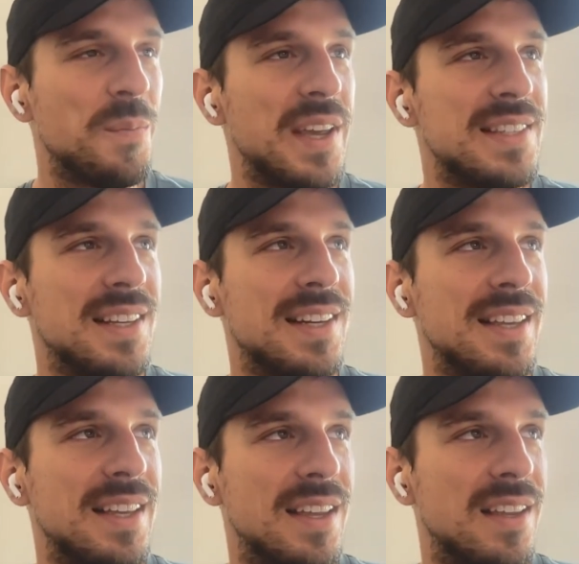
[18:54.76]

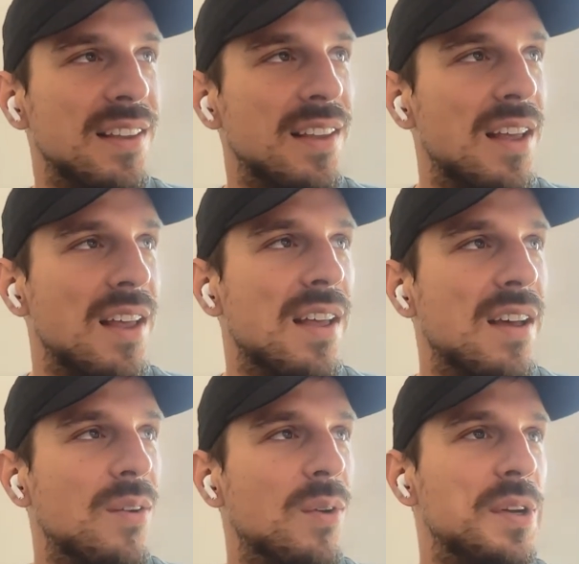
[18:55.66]
basically
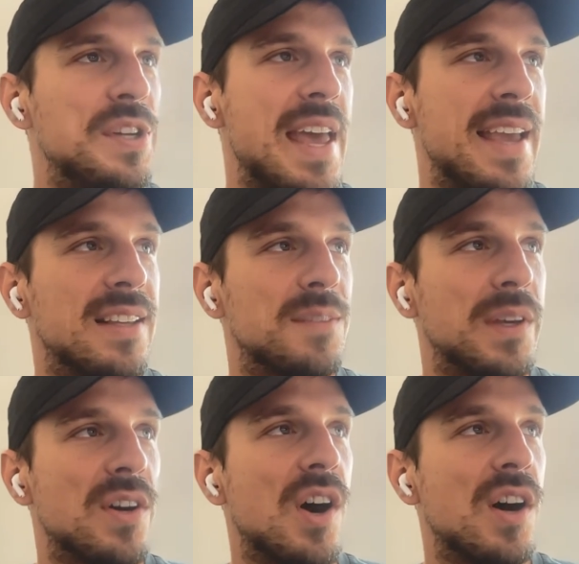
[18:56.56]
what you're saying is,
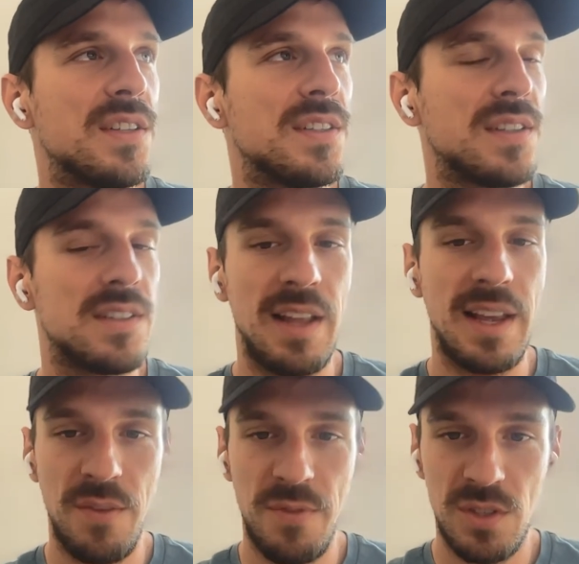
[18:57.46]
because
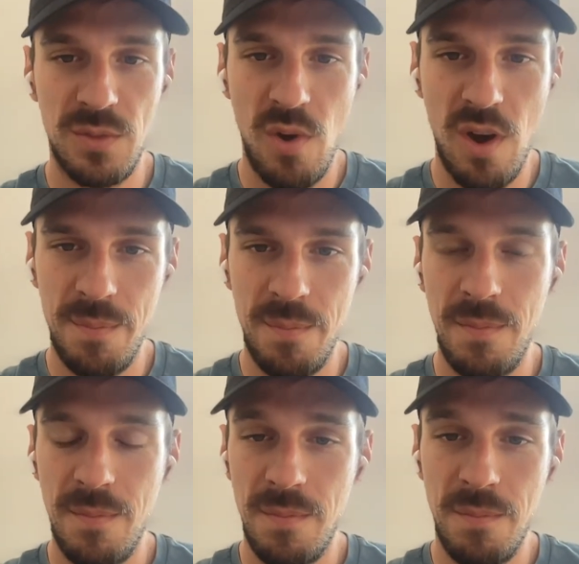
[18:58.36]
like if you swap,
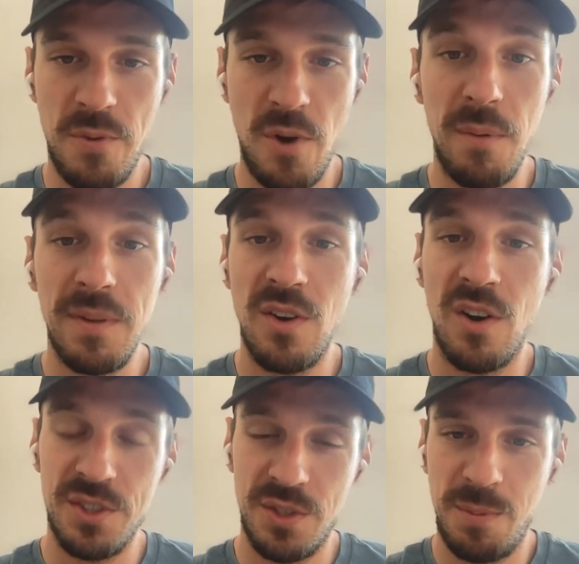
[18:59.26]
probably you're
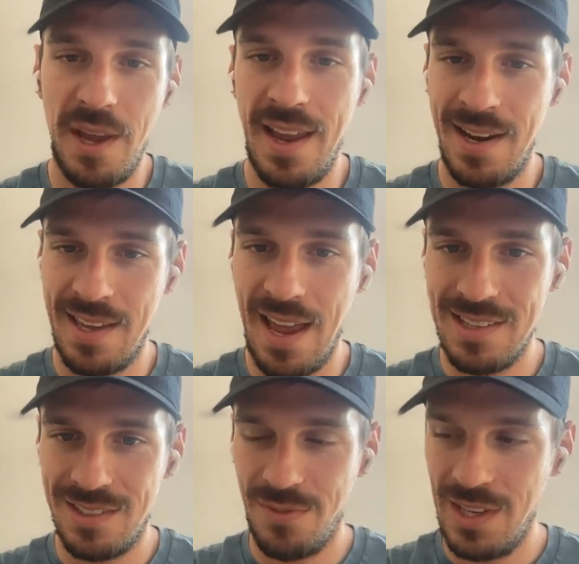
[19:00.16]
also paying
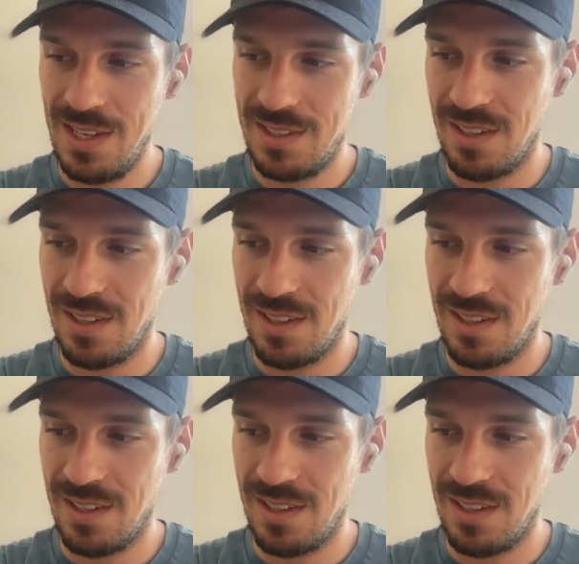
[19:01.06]
gas fees